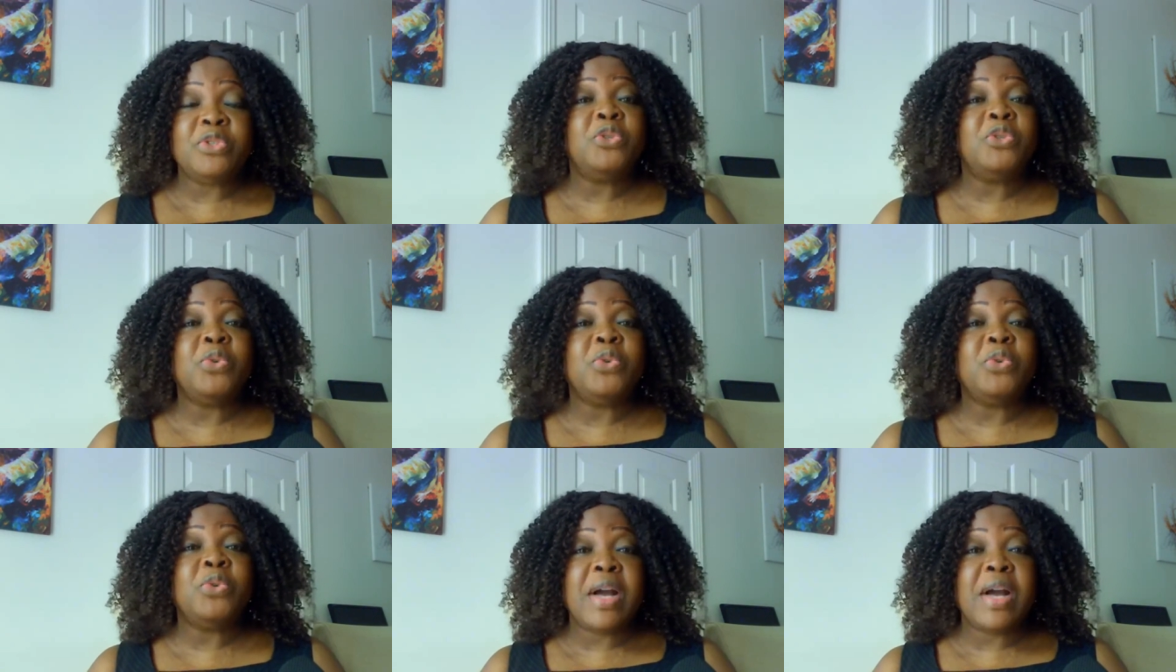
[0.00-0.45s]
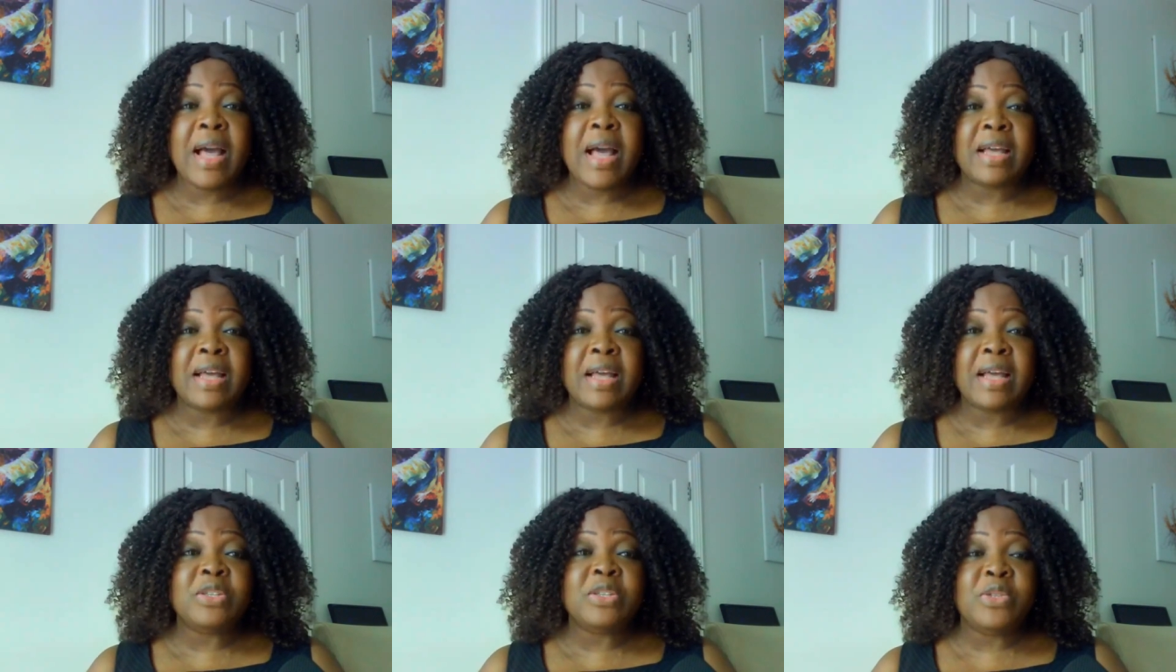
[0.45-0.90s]
you
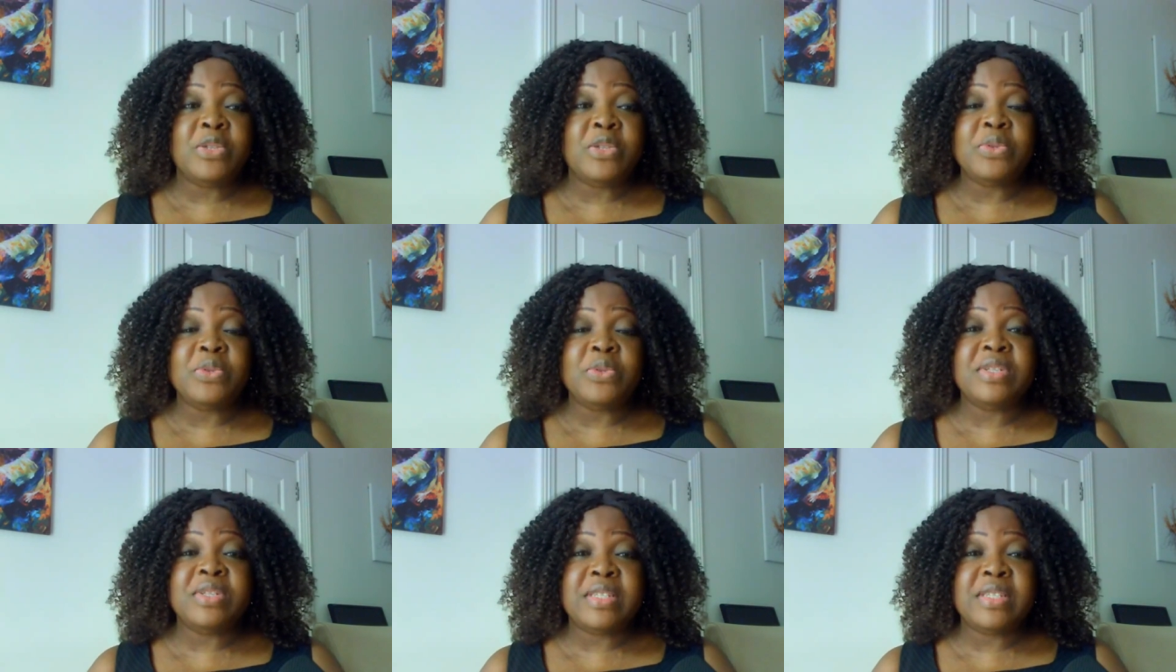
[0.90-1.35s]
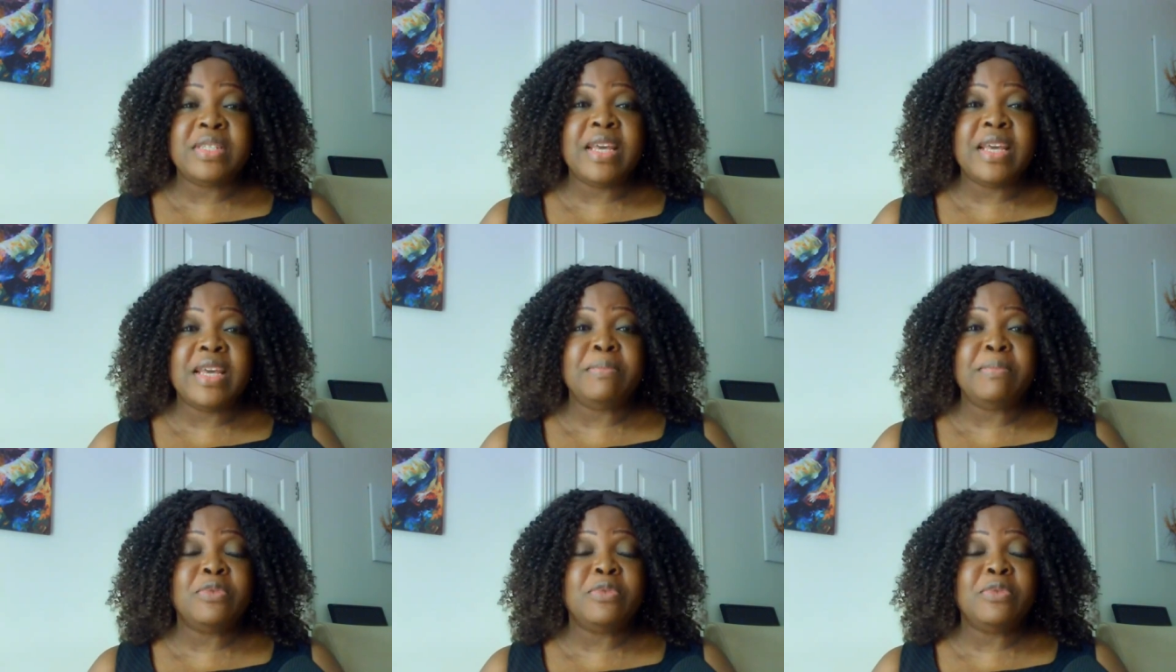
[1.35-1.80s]
can do the
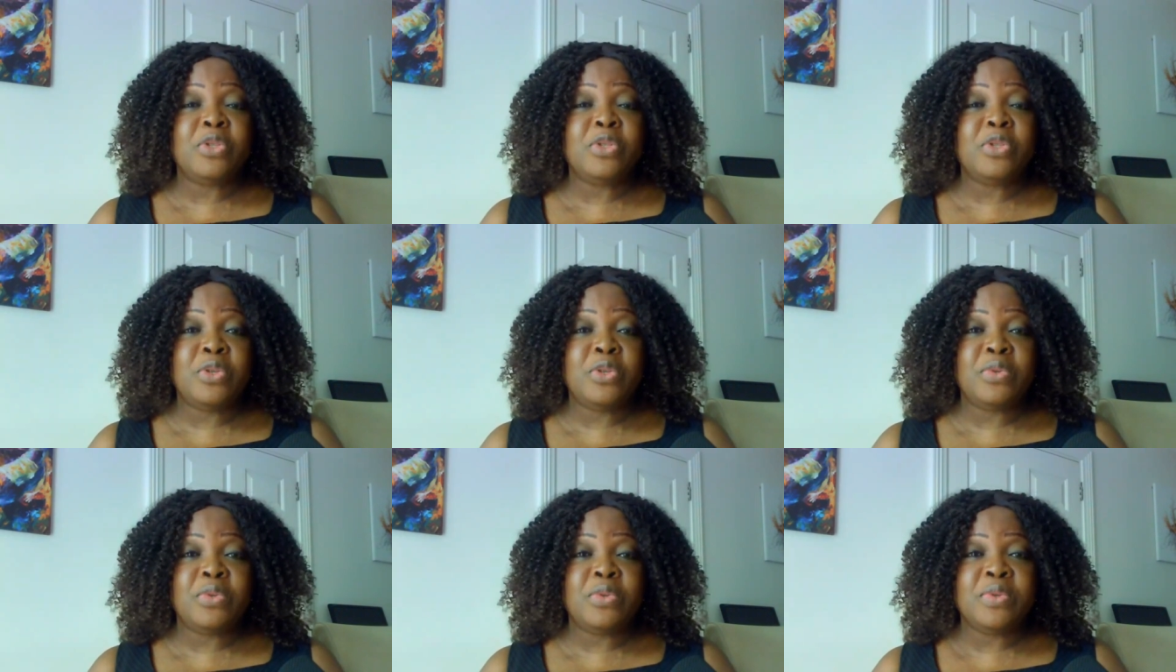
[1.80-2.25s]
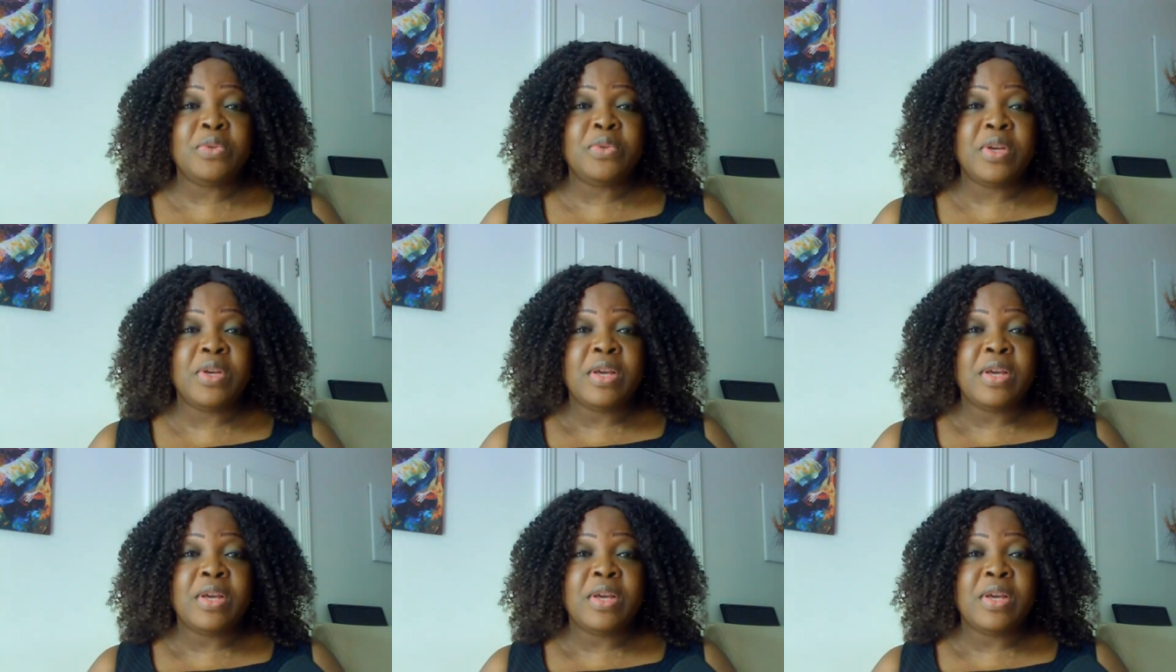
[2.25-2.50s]
same too